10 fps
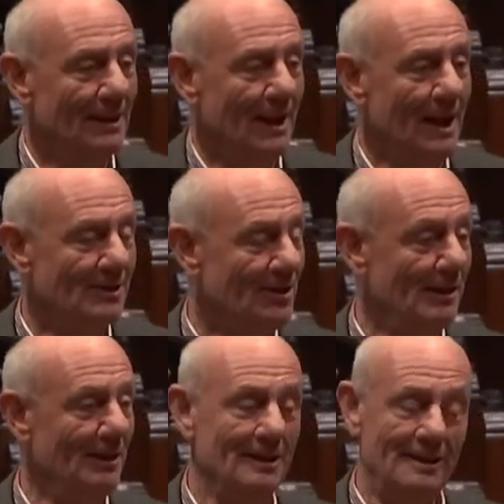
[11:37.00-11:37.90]
I
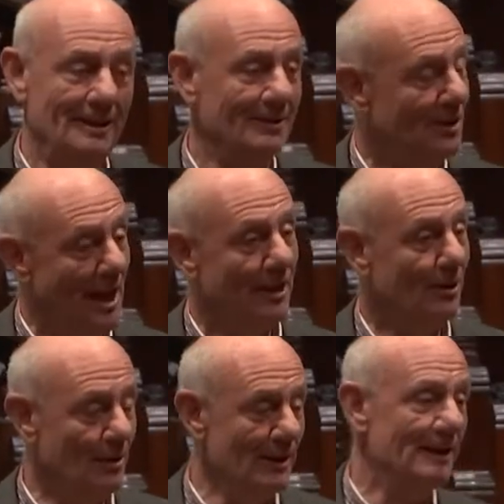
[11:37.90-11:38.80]
suddenly started
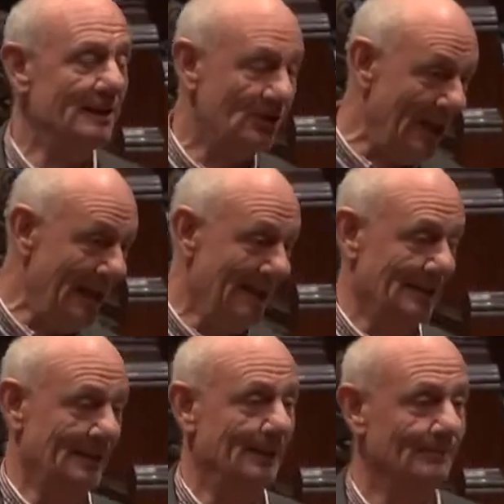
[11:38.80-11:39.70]
to
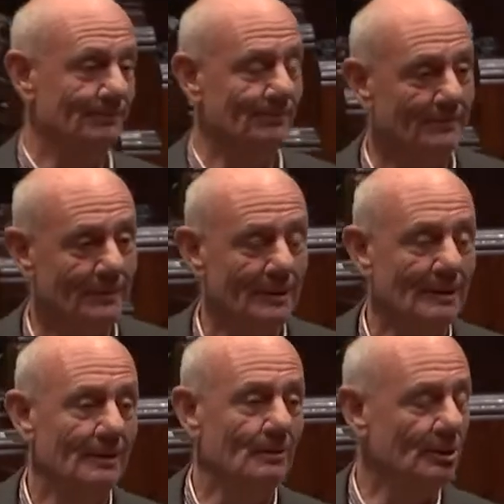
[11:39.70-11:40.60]
understand
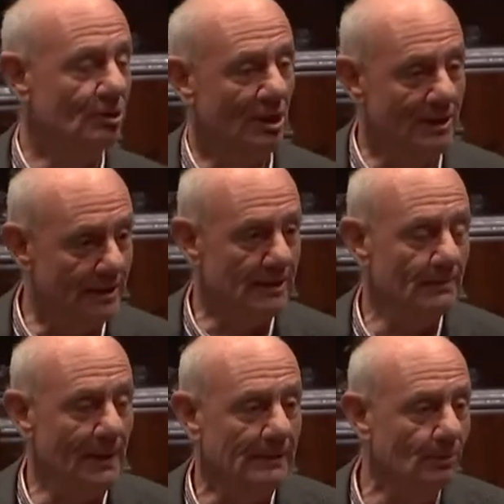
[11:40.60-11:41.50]
what Jesus
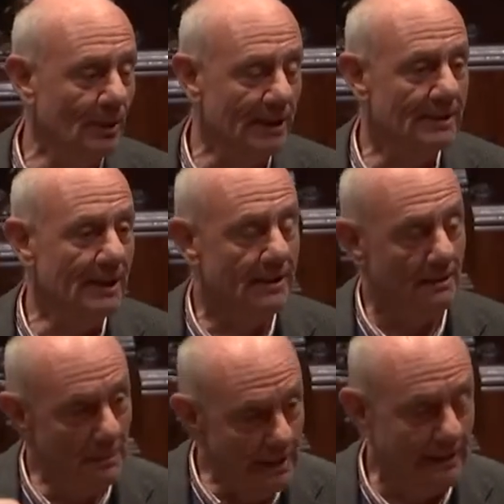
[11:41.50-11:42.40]
meant when he said, "The
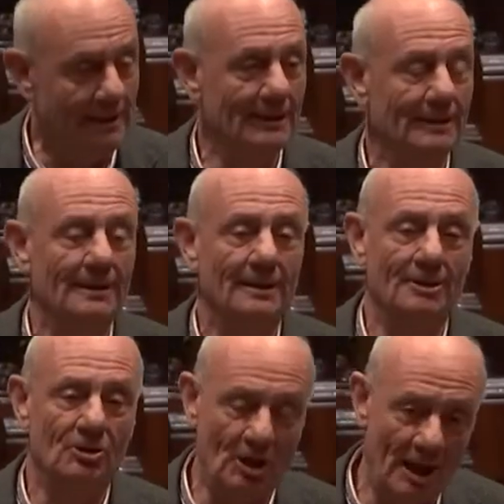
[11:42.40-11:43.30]
meek
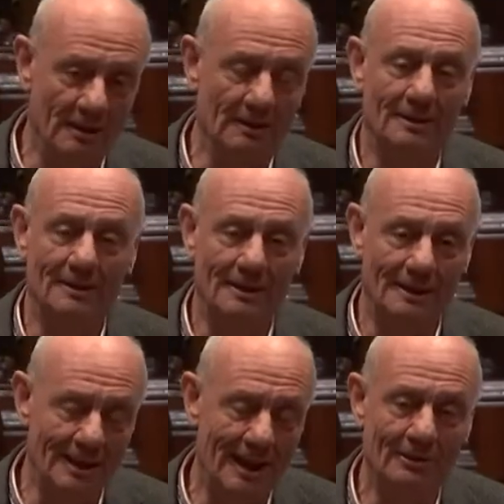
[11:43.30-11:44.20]
shall
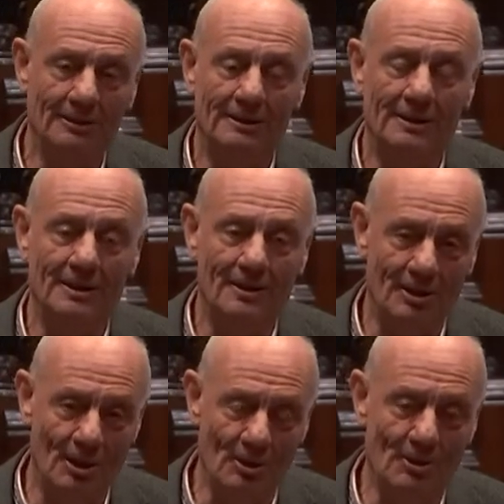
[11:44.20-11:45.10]
inherit
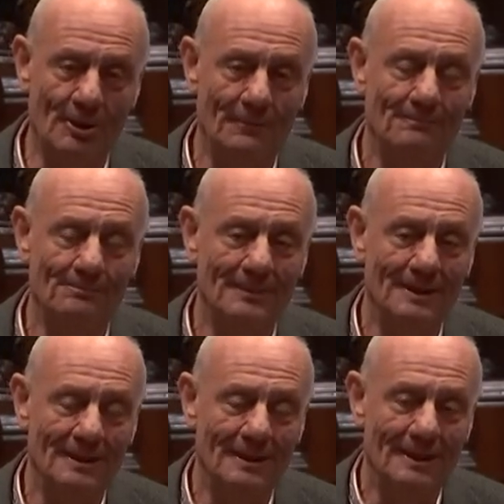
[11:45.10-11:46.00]
the earth."
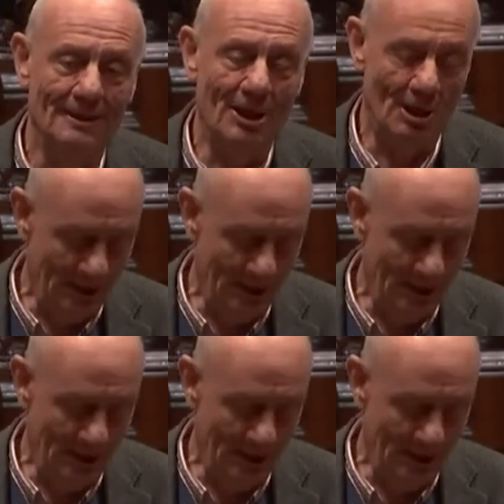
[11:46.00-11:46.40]
Tony,